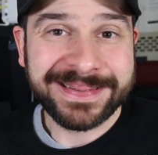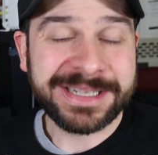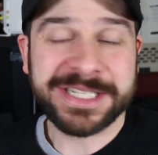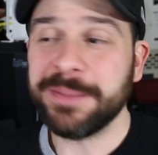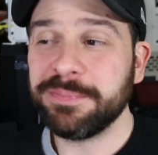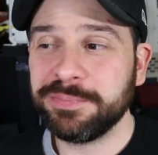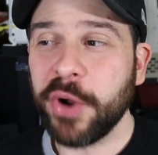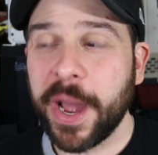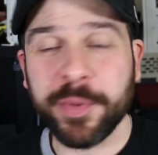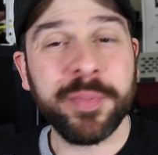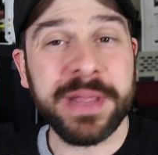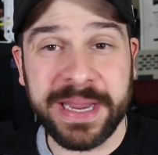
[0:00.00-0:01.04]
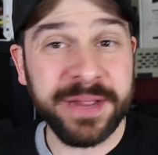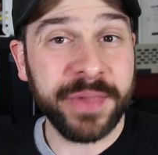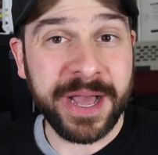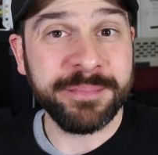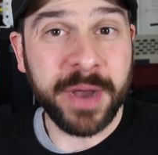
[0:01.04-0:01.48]
Except probably
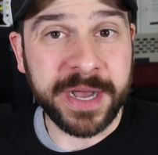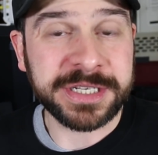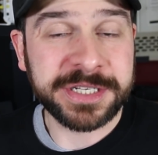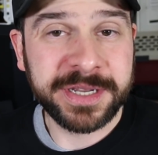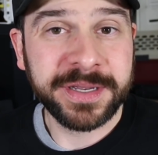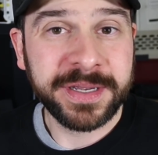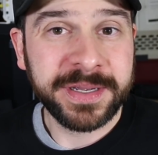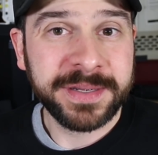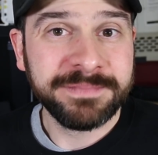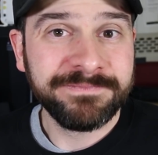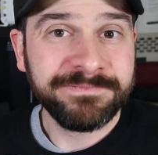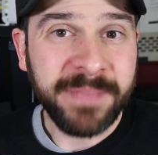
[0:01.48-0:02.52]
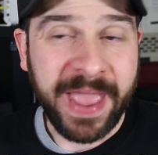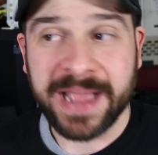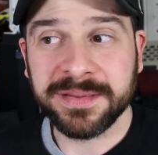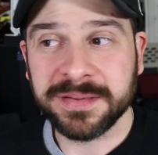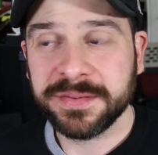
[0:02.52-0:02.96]
Elon Musk.
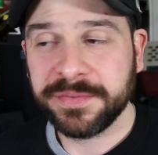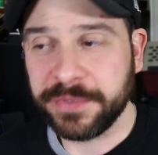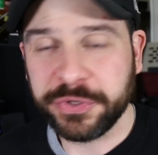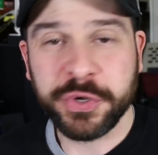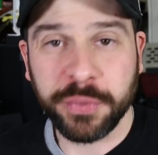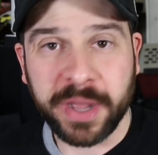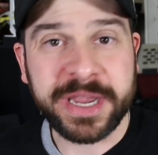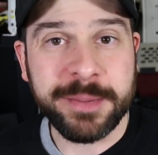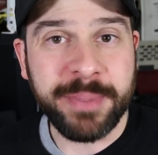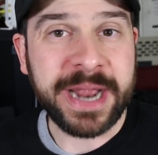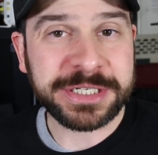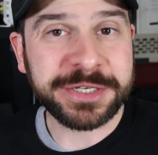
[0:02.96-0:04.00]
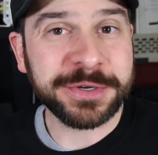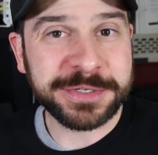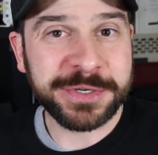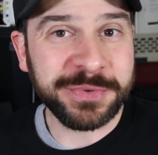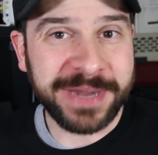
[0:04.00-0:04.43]
And the two lucky
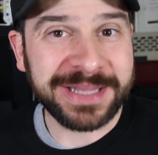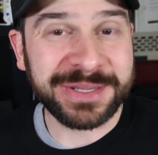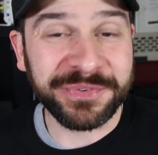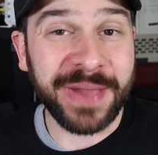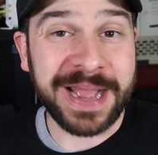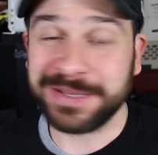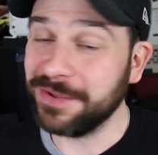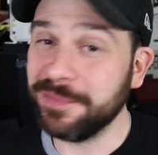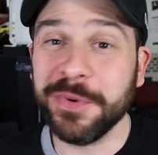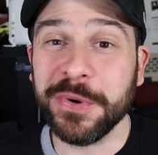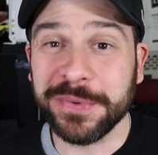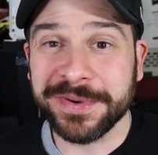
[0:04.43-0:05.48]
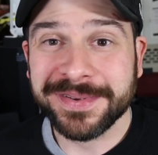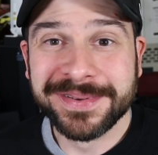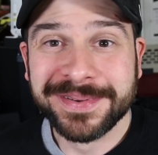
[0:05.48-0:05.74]
bastards who get to fly to the moon.